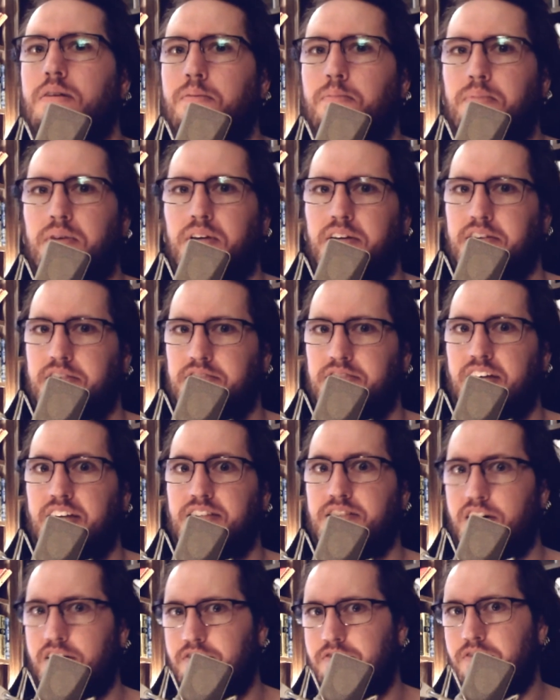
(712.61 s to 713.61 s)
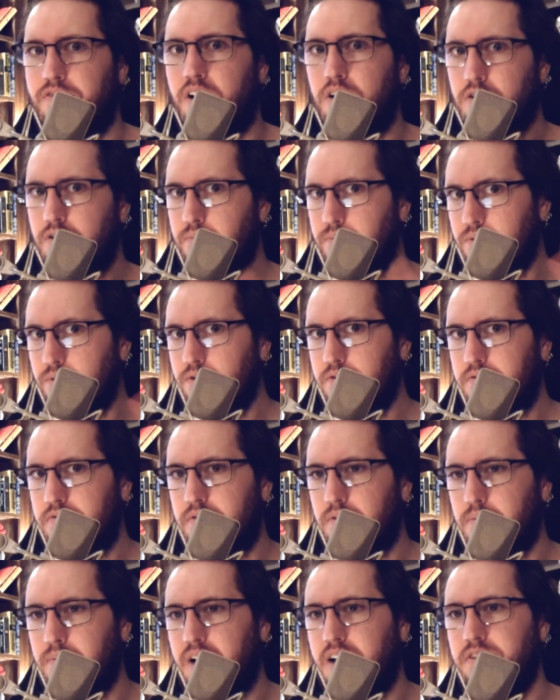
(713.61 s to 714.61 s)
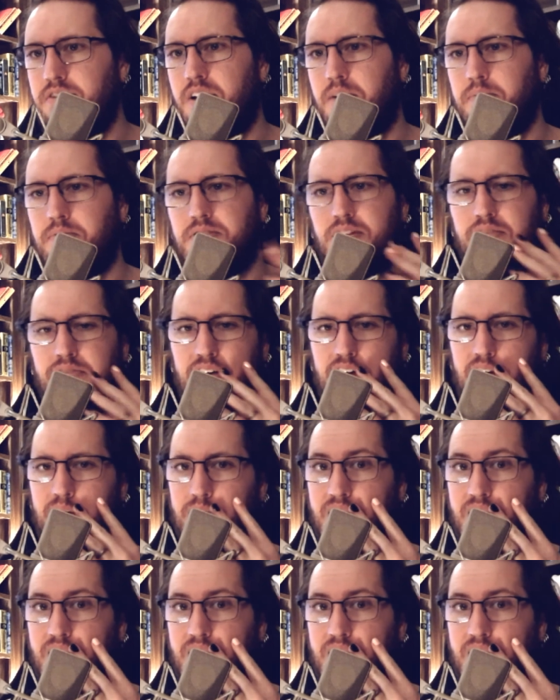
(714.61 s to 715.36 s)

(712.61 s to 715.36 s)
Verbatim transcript: because that's how far removed from that type of stuff I am.